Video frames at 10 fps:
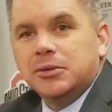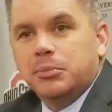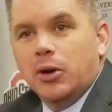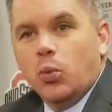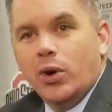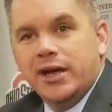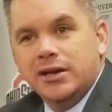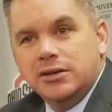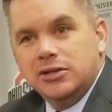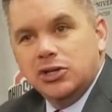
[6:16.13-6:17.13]
but
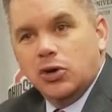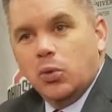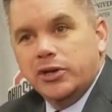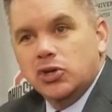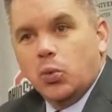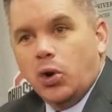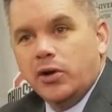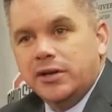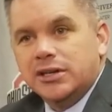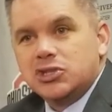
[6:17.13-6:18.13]
when you know when you're
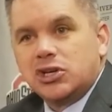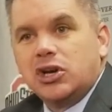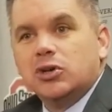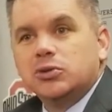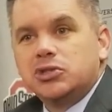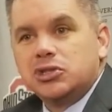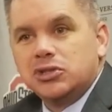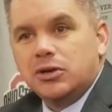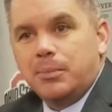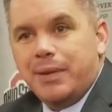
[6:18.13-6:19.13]
worrying as a coach
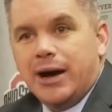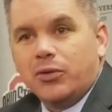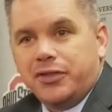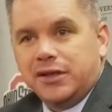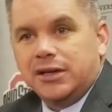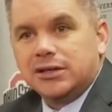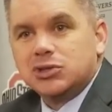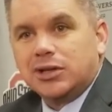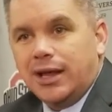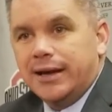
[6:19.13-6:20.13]
about
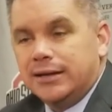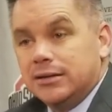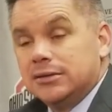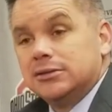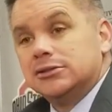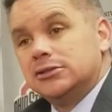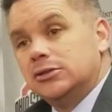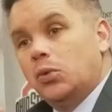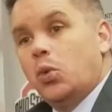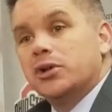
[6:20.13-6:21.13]
things like
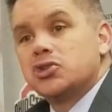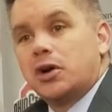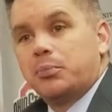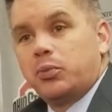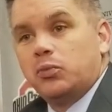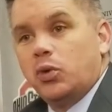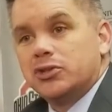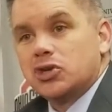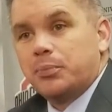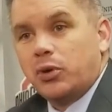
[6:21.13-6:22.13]
what's our
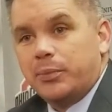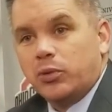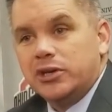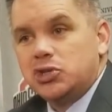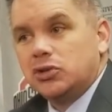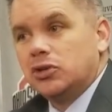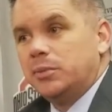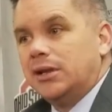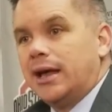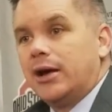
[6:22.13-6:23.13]
what's our preparation going to
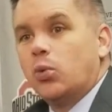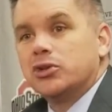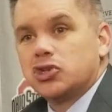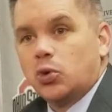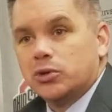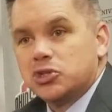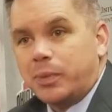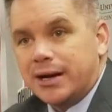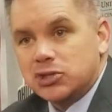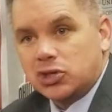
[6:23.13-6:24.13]
be like, what's our
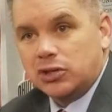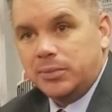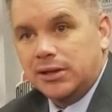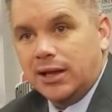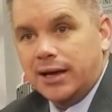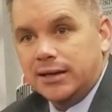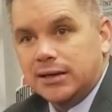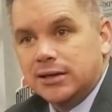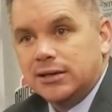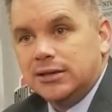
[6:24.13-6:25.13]
response going to be like.
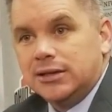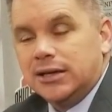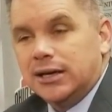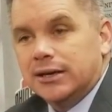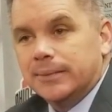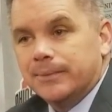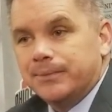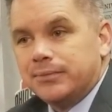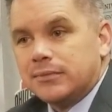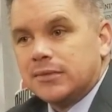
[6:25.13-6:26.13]
Um,